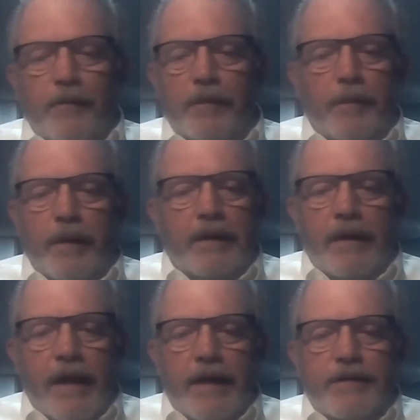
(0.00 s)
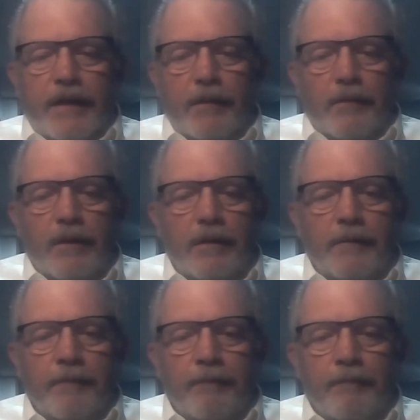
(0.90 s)
So you can
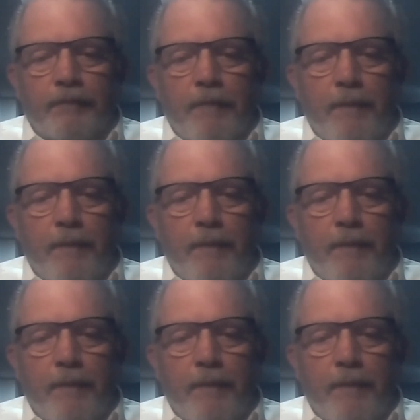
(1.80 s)
use these in,